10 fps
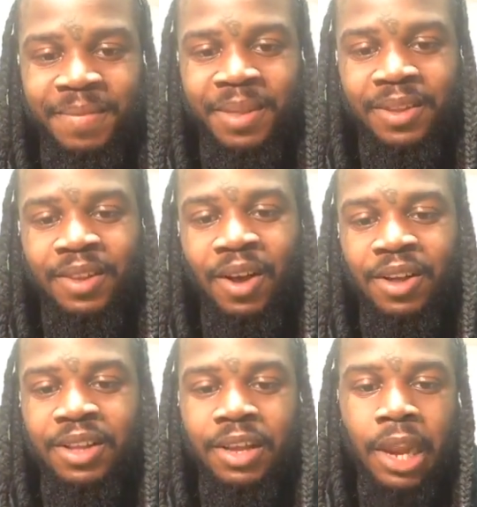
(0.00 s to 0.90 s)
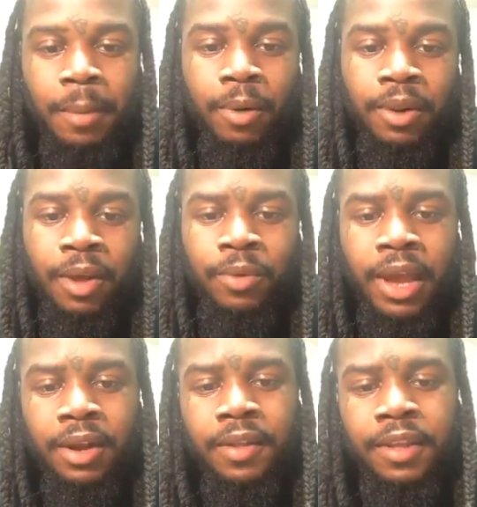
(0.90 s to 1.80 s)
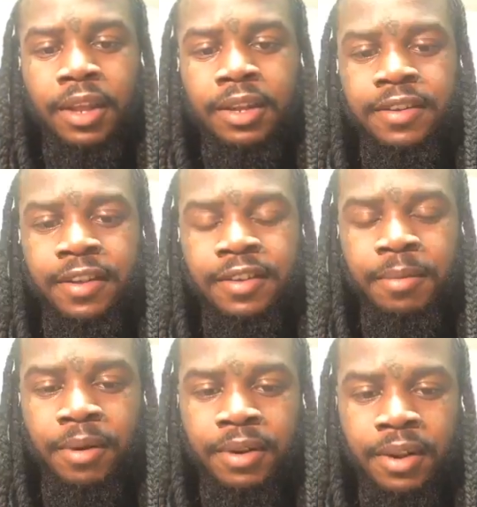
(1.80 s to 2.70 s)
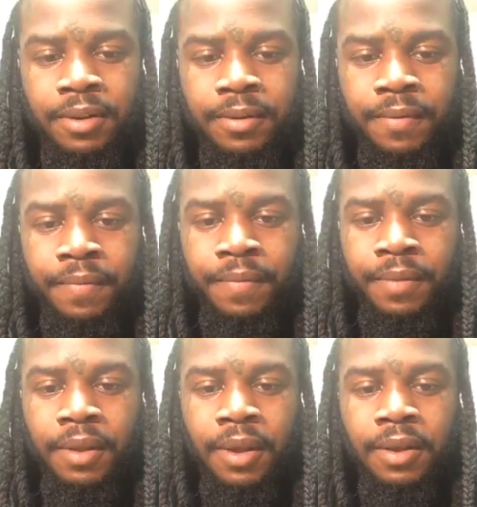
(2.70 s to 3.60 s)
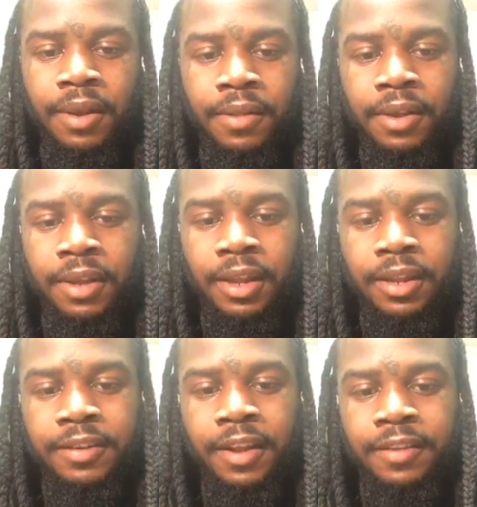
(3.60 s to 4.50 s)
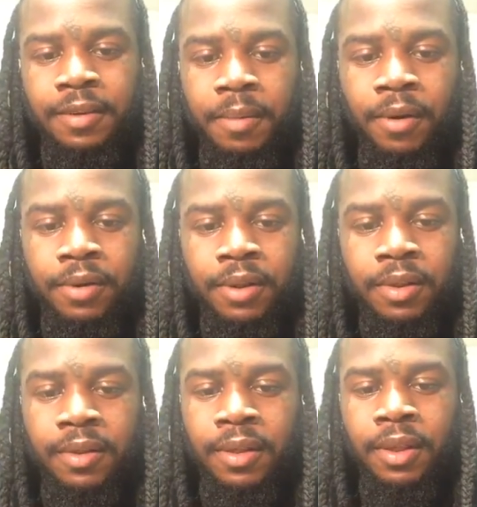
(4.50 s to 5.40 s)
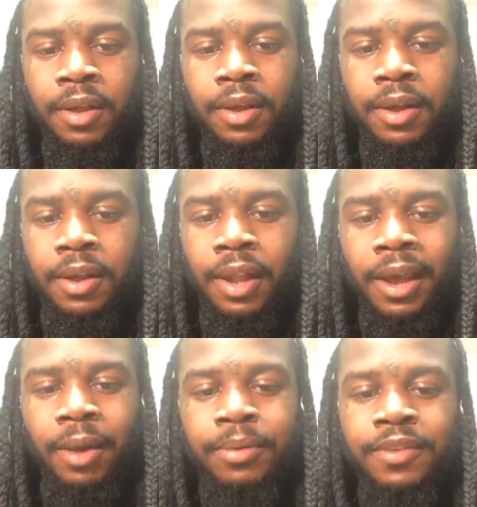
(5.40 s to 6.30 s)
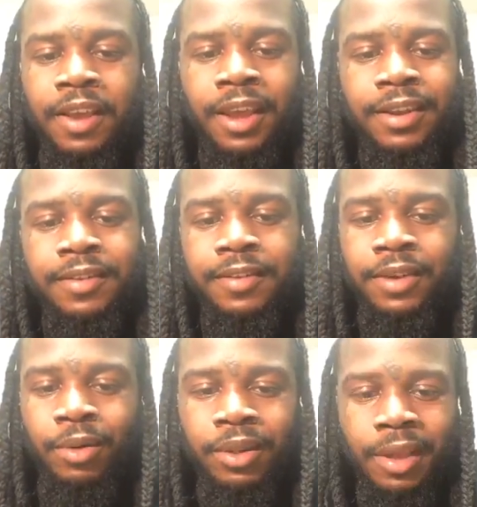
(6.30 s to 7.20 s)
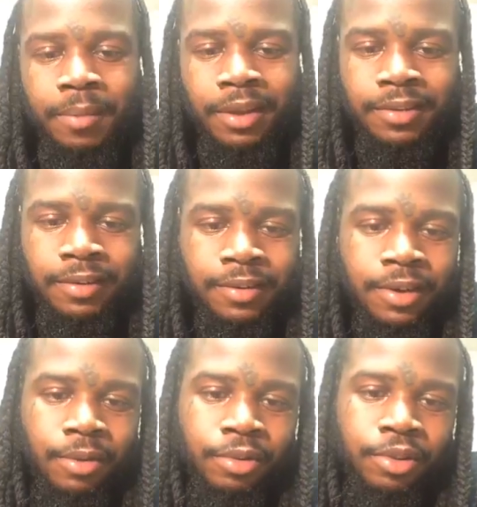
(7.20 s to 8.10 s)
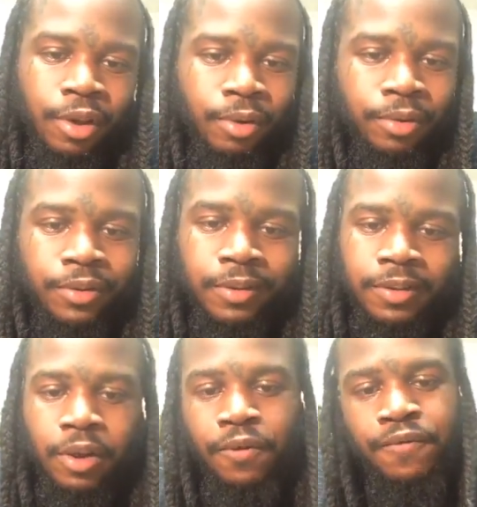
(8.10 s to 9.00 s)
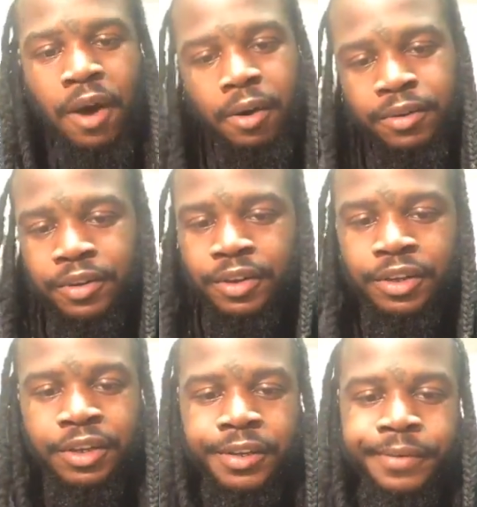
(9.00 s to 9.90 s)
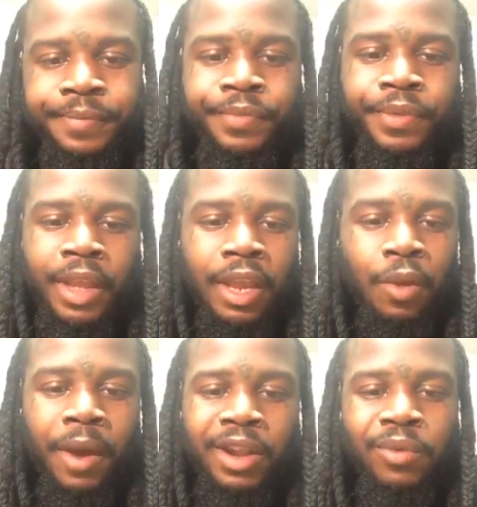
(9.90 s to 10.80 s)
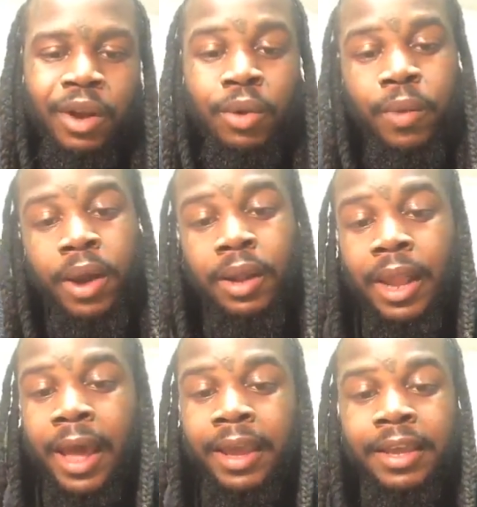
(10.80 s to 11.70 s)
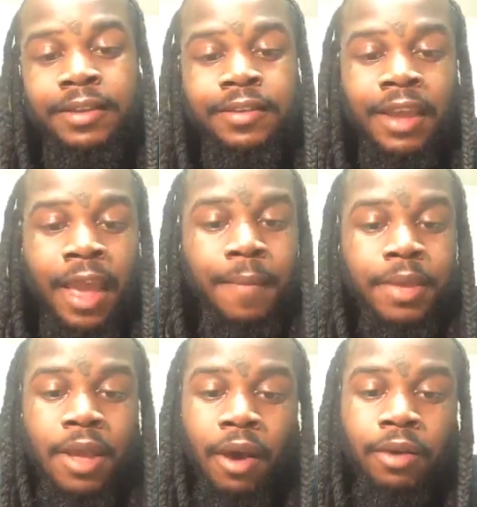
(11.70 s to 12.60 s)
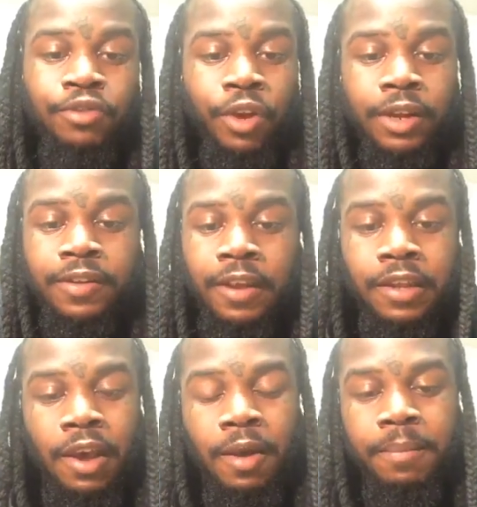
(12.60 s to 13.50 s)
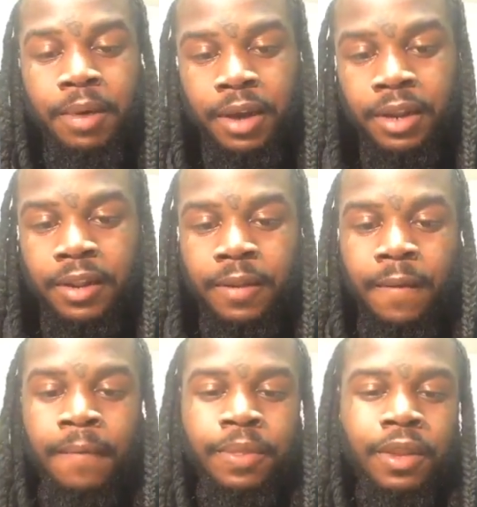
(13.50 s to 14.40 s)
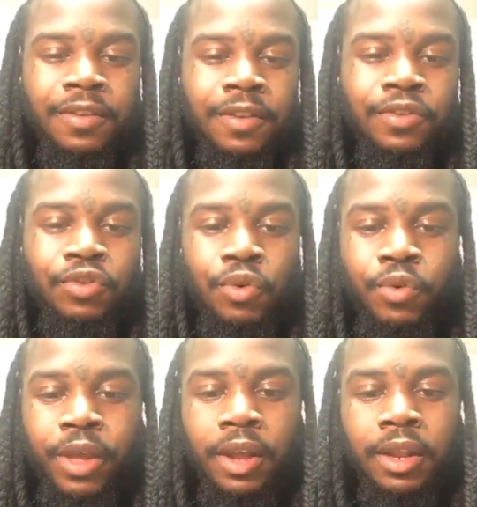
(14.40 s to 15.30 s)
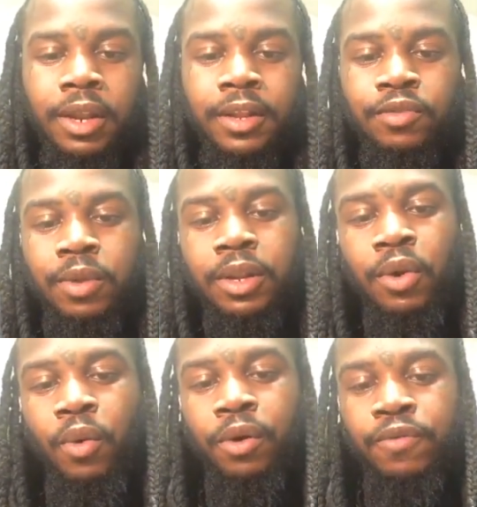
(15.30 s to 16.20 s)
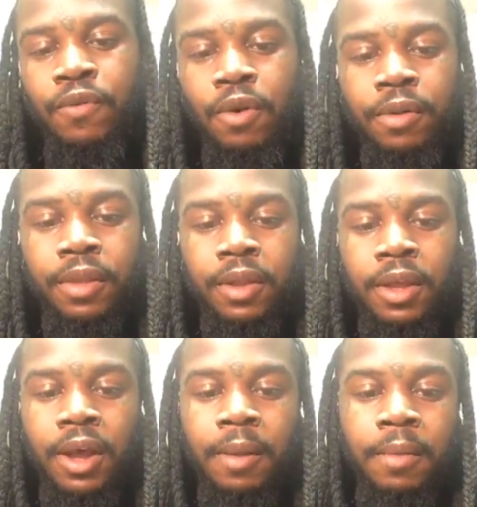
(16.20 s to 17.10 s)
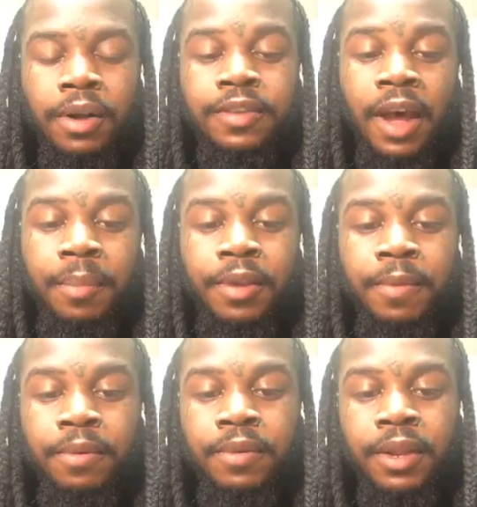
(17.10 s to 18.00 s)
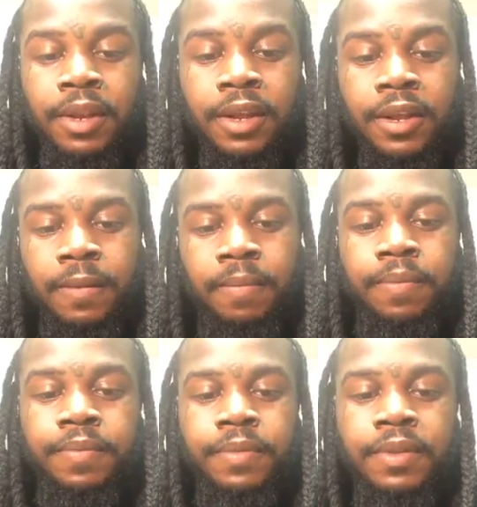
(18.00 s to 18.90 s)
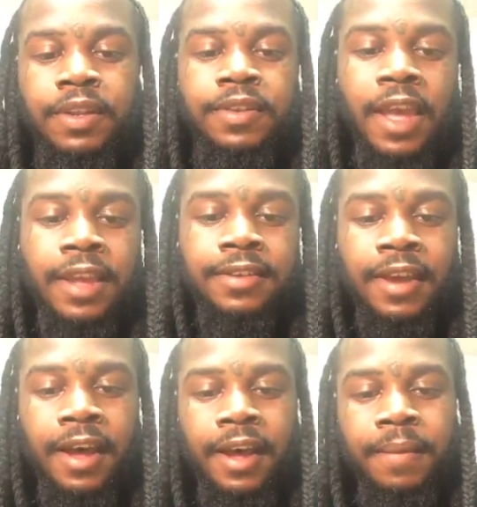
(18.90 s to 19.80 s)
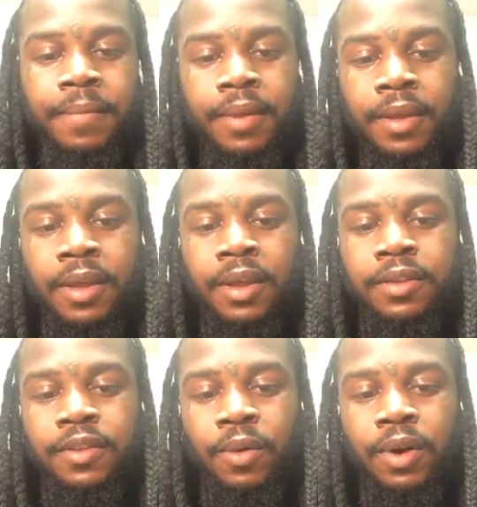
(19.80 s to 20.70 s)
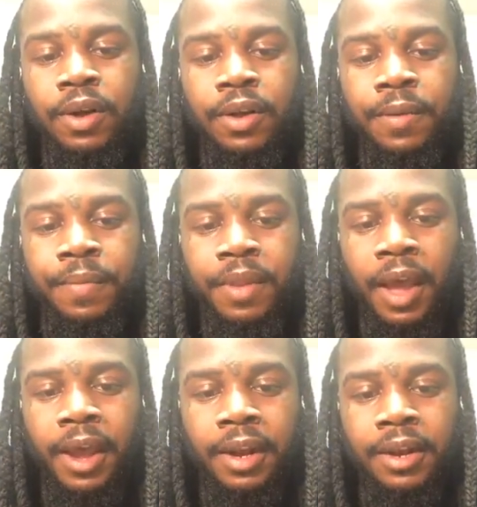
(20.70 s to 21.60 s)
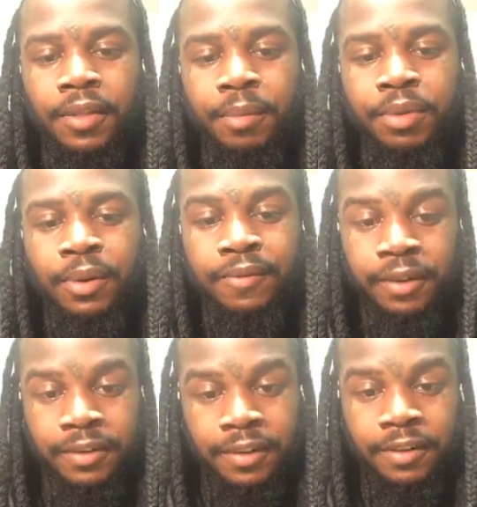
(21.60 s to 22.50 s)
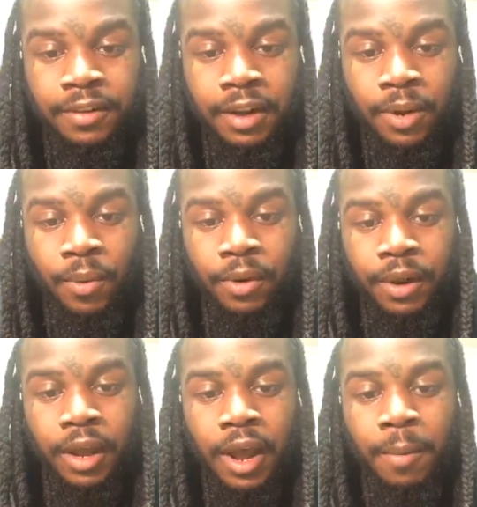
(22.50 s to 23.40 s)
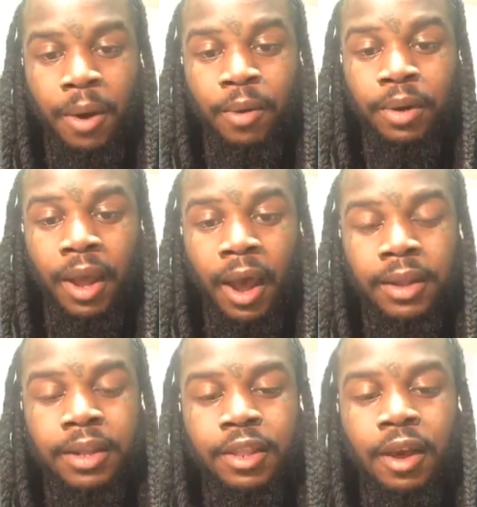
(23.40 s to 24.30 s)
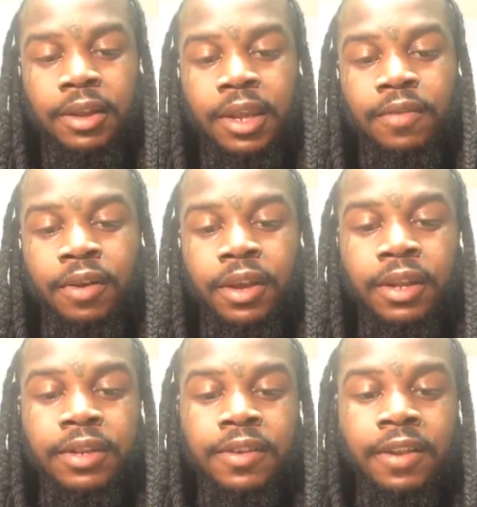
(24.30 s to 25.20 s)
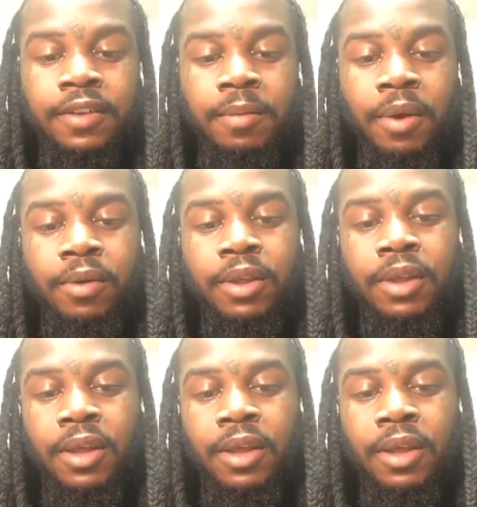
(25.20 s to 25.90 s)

It's all good. Climb on in. We got another healing testimony though. Another good healing testimony. Like I was saying, this is no gimmicks. This is no jokes. This is no falsehood. Ain't nobody running around lying, scamming y'all, trying to take y'all money. This is true healing that's really going forth amongst our people in this day and time. So I got another beautiful sister that want to come on and holler at y'all and give her healing testimony.